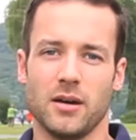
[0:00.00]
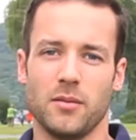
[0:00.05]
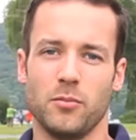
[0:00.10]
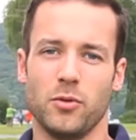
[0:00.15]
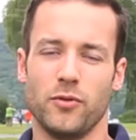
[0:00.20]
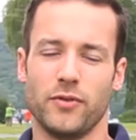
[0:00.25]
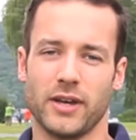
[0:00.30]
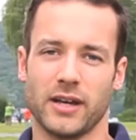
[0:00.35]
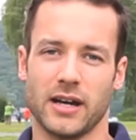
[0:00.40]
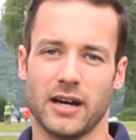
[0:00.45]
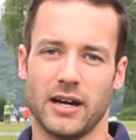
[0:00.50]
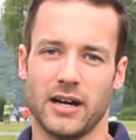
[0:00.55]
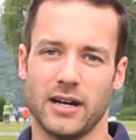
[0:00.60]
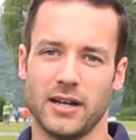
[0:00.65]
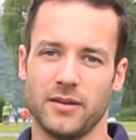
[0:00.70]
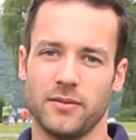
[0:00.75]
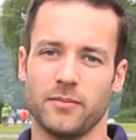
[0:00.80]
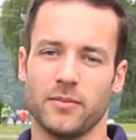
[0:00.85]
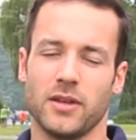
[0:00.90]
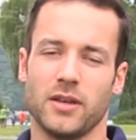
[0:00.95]
Moving
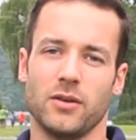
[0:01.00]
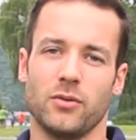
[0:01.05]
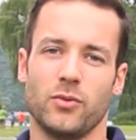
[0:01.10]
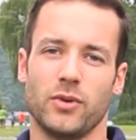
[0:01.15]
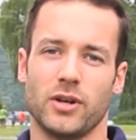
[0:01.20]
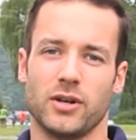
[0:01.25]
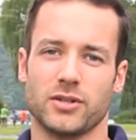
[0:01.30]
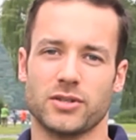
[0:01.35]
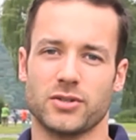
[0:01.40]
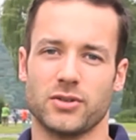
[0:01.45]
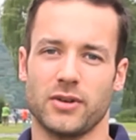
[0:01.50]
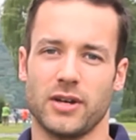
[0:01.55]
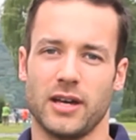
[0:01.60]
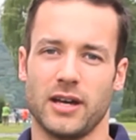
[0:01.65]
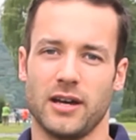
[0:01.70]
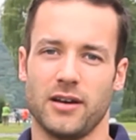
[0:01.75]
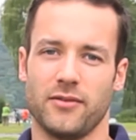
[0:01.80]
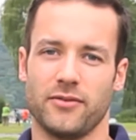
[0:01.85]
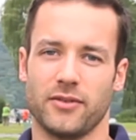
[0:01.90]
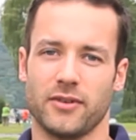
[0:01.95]
on, we also
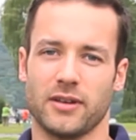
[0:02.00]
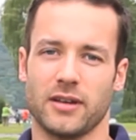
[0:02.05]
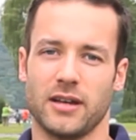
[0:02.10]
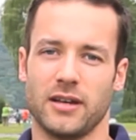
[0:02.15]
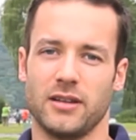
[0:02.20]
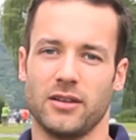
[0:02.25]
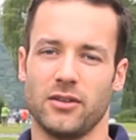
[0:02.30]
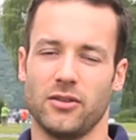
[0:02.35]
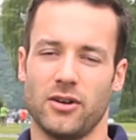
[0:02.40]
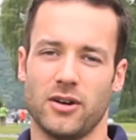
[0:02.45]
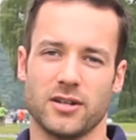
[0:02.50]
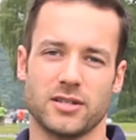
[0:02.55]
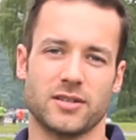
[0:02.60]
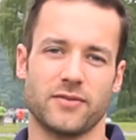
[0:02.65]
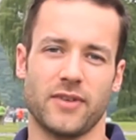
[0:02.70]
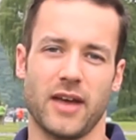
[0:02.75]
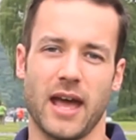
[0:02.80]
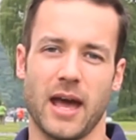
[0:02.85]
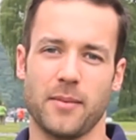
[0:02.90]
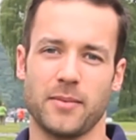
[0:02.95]
have, again, the loss
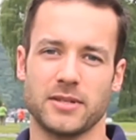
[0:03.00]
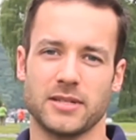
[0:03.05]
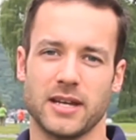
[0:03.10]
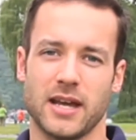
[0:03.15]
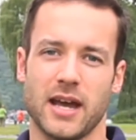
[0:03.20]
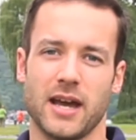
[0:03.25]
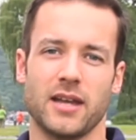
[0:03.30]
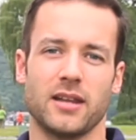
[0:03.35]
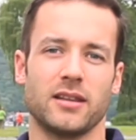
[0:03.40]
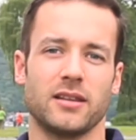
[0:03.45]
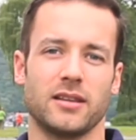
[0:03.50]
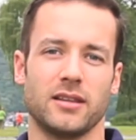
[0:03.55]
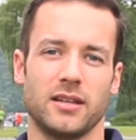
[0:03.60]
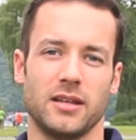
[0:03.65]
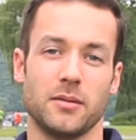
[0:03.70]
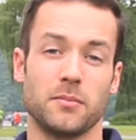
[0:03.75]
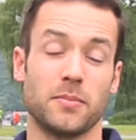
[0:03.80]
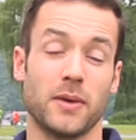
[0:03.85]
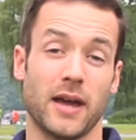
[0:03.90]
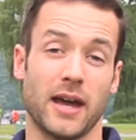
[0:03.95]
of habitat,
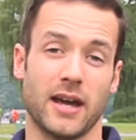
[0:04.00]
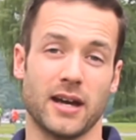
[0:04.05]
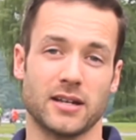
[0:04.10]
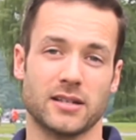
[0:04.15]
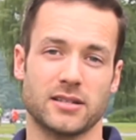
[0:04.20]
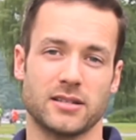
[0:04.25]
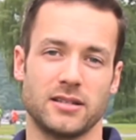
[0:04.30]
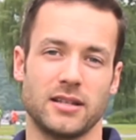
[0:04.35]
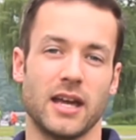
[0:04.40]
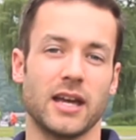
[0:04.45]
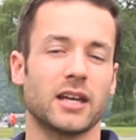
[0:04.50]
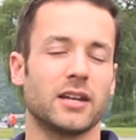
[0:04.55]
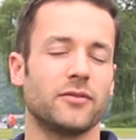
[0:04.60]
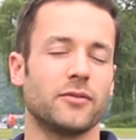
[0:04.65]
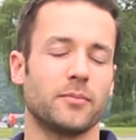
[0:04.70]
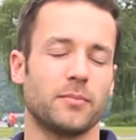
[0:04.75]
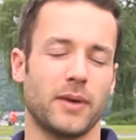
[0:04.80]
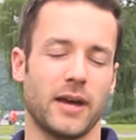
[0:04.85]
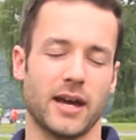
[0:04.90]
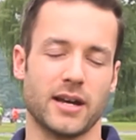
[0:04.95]
the impacts,
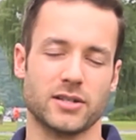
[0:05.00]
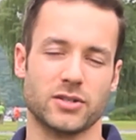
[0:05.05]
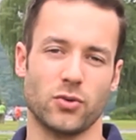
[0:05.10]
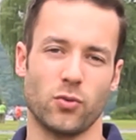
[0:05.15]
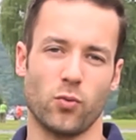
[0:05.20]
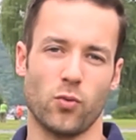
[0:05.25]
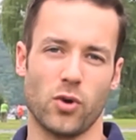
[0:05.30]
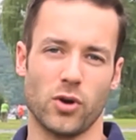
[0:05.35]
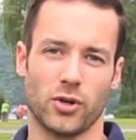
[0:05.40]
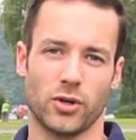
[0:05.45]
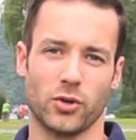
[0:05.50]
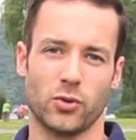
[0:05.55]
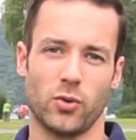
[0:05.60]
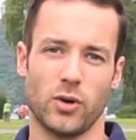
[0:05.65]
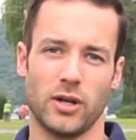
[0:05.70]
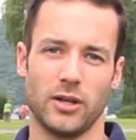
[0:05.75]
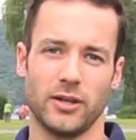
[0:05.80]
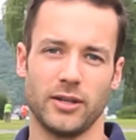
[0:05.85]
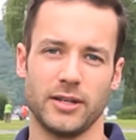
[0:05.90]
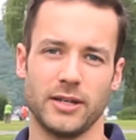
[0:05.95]
negative impacts to water
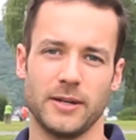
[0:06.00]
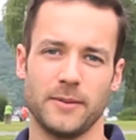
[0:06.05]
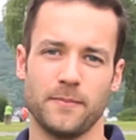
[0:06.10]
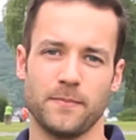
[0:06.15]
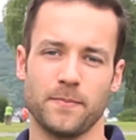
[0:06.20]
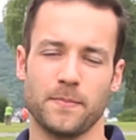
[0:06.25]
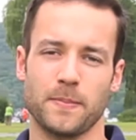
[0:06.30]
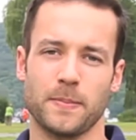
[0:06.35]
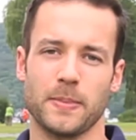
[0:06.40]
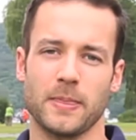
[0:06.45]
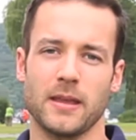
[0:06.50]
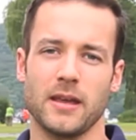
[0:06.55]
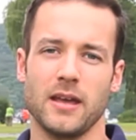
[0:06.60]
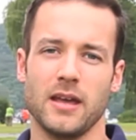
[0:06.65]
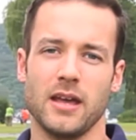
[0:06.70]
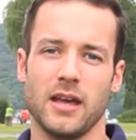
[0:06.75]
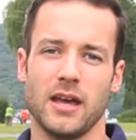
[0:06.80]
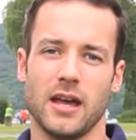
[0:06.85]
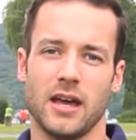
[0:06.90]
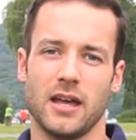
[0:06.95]
quality,
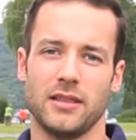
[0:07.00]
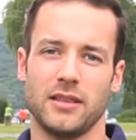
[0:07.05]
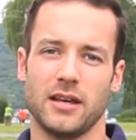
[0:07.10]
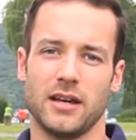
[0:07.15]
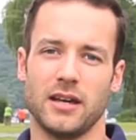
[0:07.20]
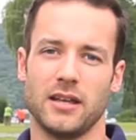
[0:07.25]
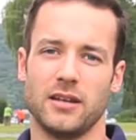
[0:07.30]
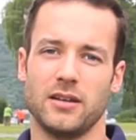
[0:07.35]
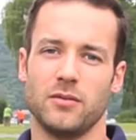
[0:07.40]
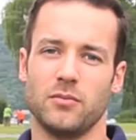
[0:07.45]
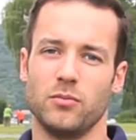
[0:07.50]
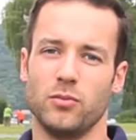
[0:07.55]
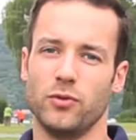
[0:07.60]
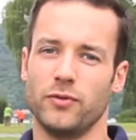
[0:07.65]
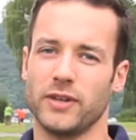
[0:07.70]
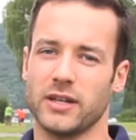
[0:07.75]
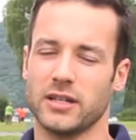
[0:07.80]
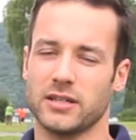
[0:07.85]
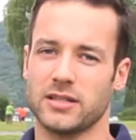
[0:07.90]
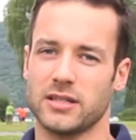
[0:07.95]
and then
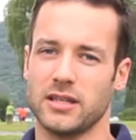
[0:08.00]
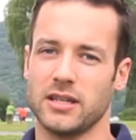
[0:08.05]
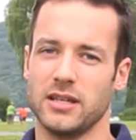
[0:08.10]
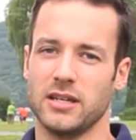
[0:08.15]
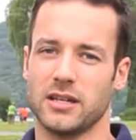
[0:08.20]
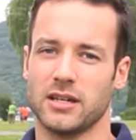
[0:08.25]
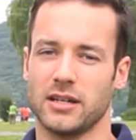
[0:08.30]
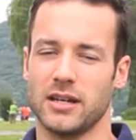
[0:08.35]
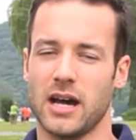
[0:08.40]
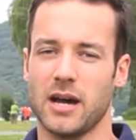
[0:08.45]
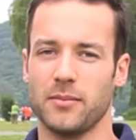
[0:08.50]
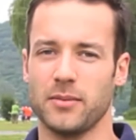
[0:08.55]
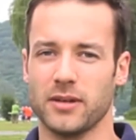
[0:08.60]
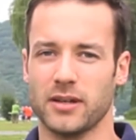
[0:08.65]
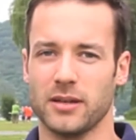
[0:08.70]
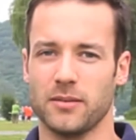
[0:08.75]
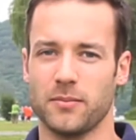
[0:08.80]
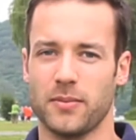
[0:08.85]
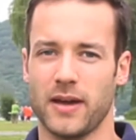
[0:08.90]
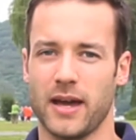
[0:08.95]
moving into the
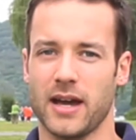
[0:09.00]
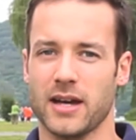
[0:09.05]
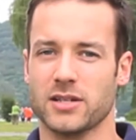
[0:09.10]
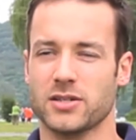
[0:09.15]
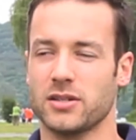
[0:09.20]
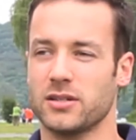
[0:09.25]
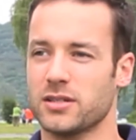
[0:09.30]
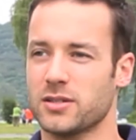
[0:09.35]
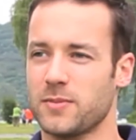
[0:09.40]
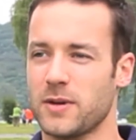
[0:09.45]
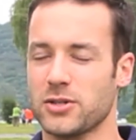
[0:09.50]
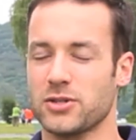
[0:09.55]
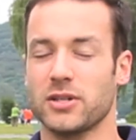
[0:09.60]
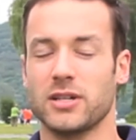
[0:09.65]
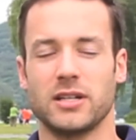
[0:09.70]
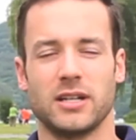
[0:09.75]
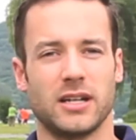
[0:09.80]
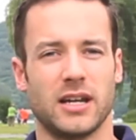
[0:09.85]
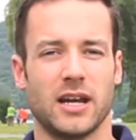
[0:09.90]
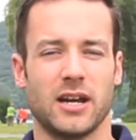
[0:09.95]
economic impacts, and
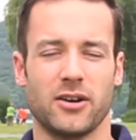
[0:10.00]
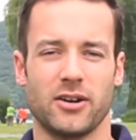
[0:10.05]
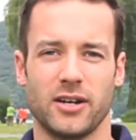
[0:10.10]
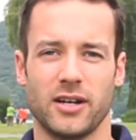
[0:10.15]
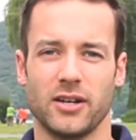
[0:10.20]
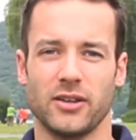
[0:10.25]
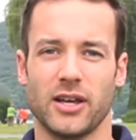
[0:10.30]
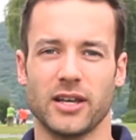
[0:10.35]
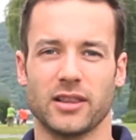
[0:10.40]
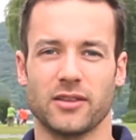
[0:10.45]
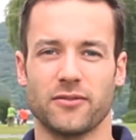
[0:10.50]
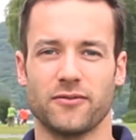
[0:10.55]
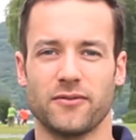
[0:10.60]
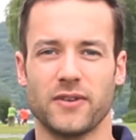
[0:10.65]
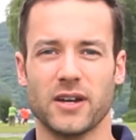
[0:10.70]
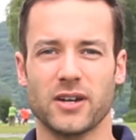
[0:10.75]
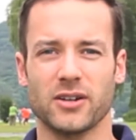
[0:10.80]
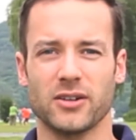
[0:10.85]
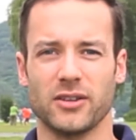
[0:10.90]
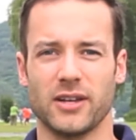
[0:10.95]
especially in an area like the
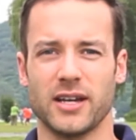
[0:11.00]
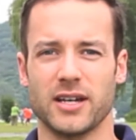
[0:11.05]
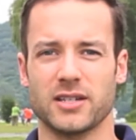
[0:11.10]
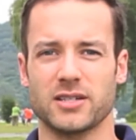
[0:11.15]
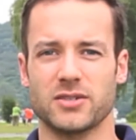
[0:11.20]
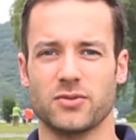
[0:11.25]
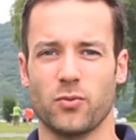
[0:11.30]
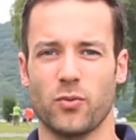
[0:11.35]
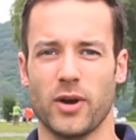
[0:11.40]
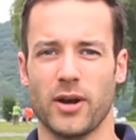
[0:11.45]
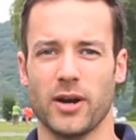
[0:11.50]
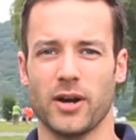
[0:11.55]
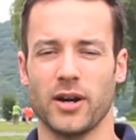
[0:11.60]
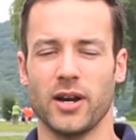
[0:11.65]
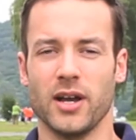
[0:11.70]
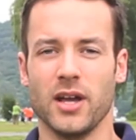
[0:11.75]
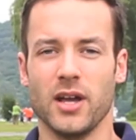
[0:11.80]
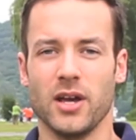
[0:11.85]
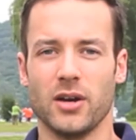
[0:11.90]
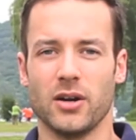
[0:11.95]
Finger Lakes
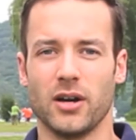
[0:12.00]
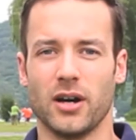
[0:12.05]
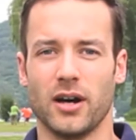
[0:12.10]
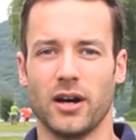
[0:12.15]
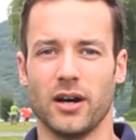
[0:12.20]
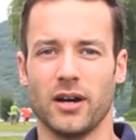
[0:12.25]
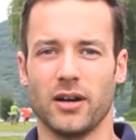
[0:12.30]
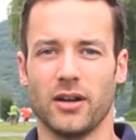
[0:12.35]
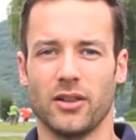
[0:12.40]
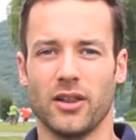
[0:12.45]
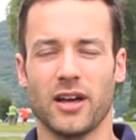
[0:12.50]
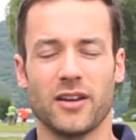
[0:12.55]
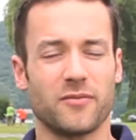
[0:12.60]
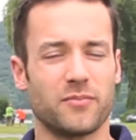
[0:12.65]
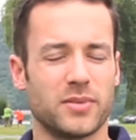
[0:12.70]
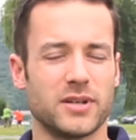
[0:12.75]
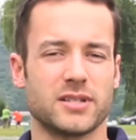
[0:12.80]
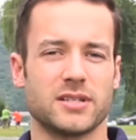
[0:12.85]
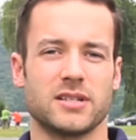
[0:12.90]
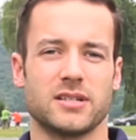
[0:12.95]
where a lot
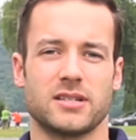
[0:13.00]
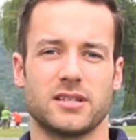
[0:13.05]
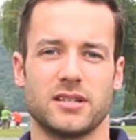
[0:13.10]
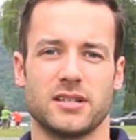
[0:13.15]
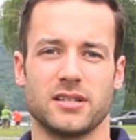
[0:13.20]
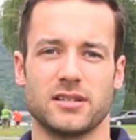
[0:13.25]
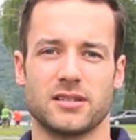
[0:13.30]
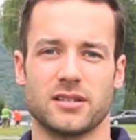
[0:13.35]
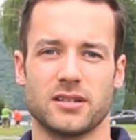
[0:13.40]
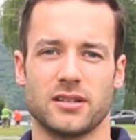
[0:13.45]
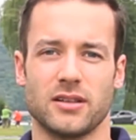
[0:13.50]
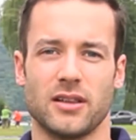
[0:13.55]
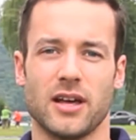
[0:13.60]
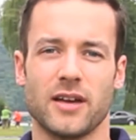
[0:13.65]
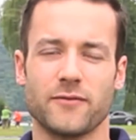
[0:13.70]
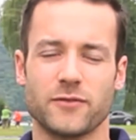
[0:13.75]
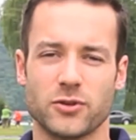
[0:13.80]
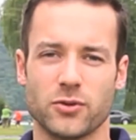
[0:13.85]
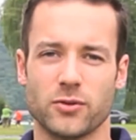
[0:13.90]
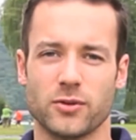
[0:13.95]
of businesses, a
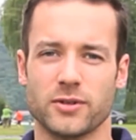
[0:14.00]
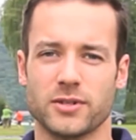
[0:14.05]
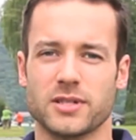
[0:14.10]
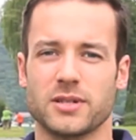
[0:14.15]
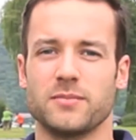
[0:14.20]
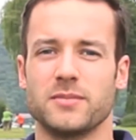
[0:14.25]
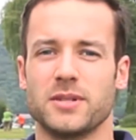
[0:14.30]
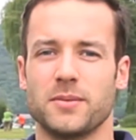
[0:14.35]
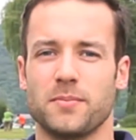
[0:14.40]
lot of tourism